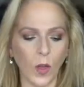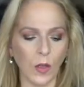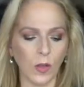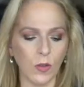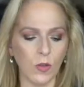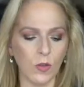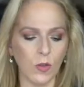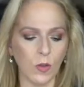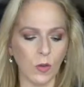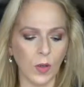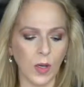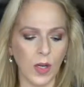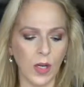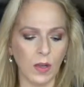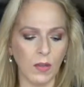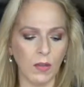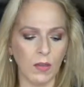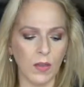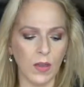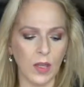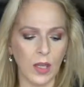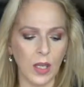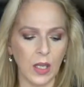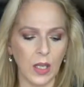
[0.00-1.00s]

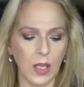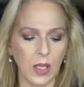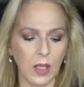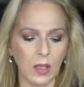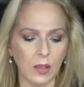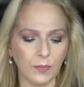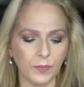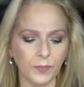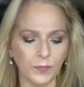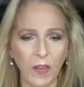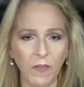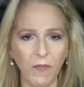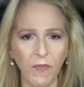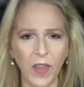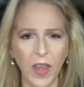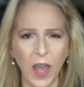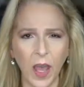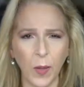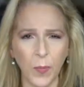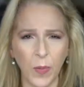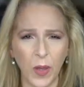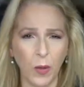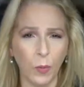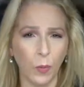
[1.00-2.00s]
during the
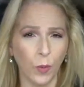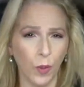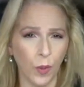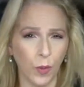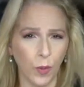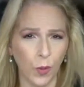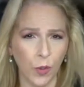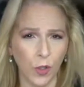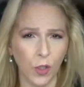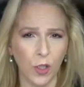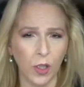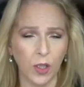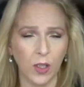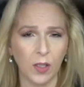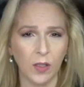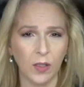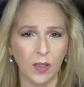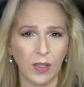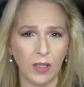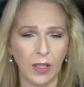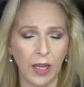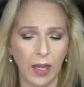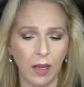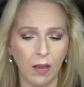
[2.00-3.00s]
VIB Rouge
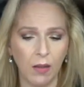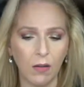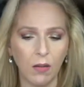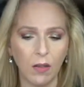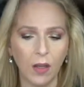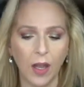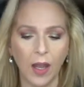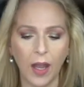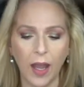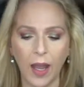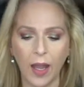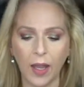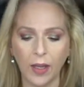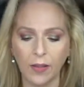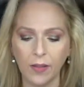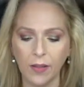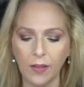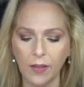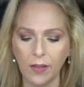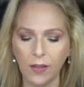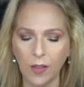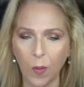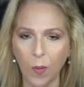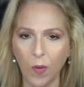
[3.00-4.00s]
sale, and
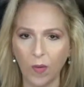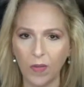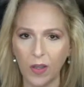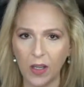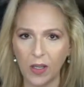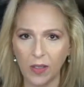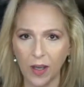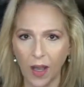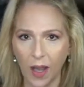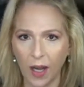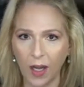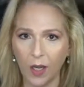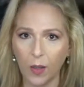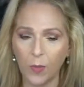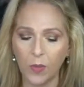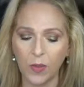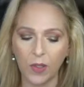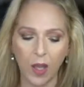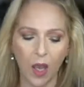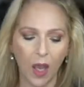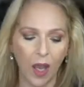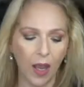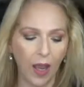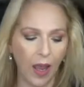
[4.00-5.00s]
some of these items
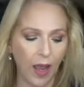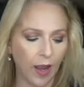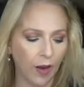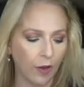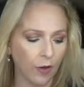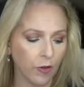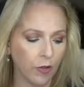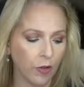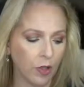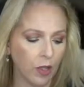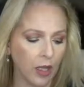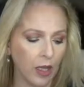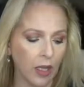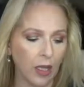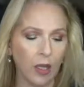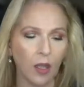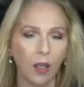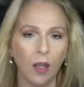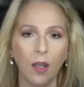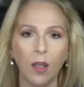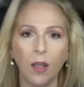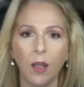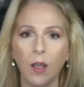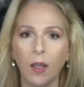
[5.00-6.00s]
I actually
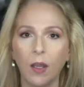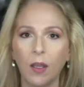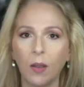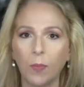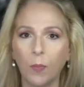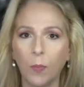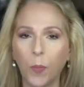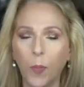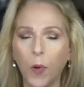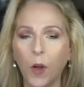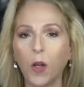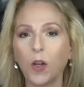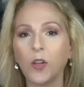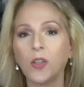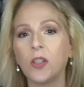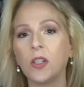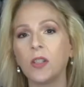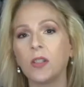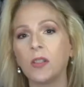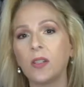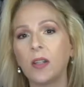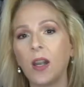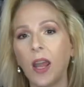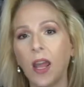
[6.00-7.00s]

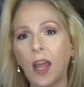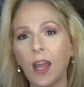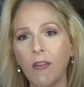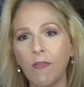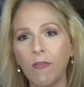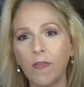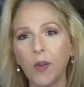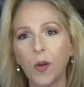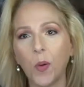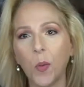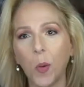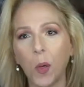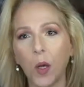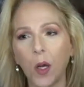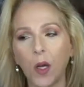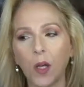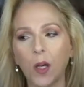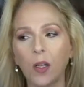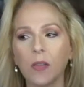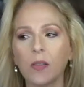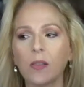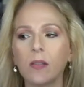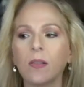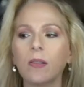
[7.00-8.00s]
purchased
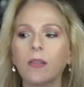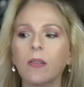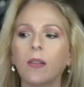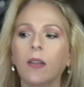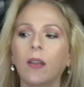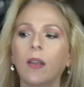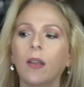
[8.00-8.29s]
afterwards.